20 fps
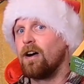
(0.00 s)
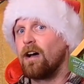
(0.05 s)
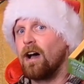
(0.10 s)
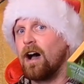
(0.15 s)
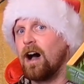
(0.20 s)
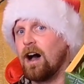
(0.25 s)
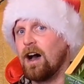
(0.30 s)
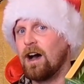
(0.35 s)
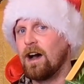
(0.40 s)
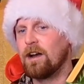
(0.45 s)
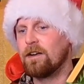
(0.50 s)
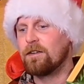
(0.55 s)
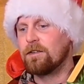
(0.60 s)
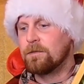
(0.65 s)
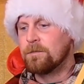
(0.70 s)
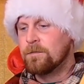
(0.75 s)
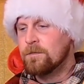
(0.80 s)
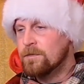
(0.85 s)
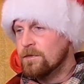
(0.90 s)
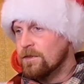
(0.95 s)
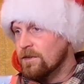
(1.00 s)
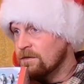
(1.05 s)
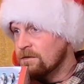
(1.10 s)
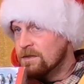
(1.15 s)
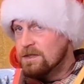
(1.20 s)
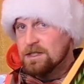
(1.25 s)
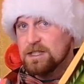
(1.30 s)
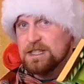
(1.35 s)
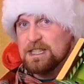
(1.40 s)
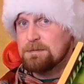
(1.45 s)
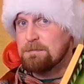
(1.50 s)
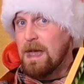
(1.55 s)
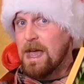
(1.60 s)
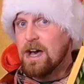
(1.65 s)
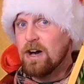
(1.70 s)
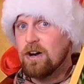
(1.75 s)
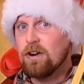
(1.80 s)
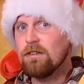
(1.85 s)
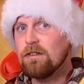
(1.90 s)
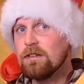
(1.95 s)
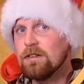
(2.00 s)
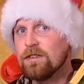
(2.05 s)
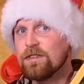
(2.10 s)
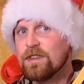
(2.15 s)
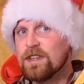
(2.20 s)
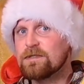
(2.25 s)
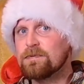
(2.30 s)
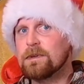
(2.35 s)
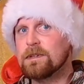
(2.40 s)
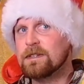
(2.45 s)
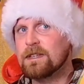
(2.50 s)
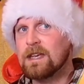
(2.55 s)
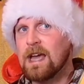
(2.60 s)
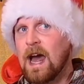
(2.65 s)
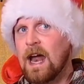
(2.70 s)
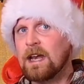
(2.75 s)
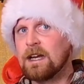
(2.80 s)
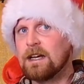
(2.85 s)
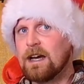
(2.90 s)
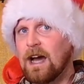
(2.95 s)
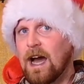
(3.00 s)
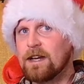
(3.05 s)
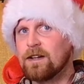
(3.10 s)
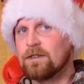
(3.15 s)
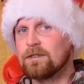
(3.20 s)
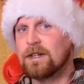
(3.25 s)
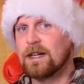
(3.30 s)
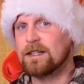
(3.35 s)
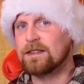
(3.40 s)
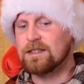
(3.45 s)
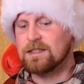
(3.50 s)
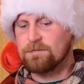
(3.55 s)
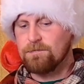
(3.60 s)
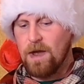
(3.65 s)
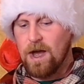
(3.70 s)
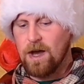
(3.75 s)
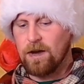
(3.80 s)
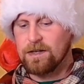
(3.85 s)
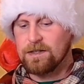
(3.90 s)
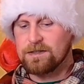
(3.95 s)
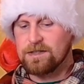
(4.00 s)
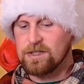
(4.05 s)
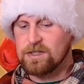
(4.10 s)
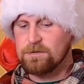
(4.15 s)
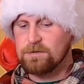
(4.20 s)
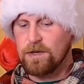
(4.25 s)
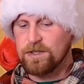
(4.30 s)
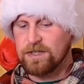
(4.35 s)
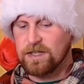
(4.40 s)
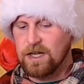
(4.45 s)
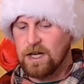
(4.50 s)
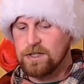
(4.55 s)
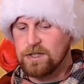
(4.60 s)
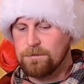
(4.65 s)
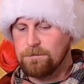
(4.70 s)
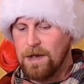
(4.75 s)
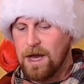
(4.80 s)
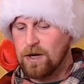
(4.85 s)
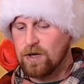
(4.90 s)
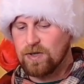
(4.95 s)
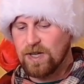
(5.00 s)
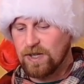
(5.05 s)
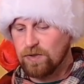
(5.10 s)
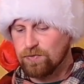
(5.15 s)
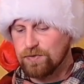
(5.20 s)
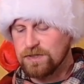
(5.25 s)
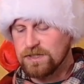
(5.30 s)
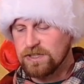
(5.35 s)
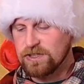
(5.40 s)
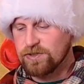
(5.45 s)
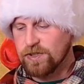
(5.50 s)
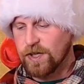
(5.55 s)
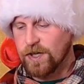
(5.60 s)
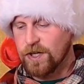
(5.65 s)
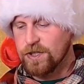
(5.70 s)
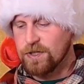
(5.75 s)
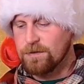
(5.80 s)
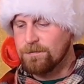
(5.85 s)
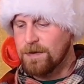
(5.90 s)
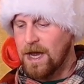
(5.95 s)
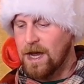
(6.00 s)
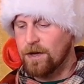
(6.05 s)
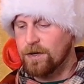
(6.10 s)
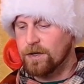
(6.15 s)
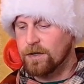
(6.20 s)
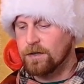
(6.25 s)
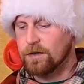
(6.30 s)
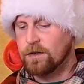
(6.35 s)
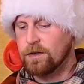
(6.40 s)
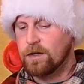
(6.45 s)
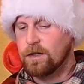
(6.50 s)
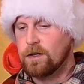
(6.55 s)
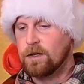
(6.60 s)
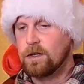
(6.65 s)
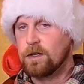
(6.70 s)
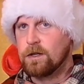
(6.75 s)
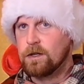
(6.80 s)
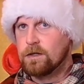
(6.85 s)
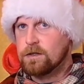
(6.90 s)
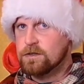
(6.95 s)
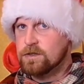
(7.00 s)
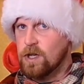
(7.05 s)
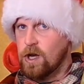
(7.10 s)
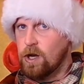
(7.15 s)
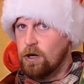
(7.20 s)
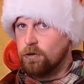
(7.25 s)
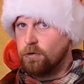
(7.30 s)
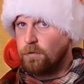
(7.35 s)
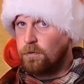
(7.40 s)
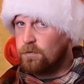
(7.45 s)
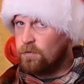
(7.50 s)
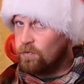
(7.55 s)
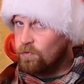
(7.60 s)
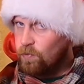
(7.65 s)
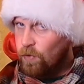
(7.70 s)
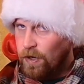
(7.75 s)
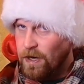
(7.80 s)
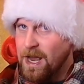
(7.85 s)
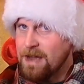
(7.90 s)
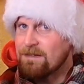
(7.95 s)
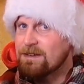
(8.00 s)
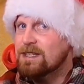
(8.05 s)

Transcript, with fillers: on Smell? This one kind of, I don't like the smell. It just smells like onion powder, like really strong onion powder. So we're gonna have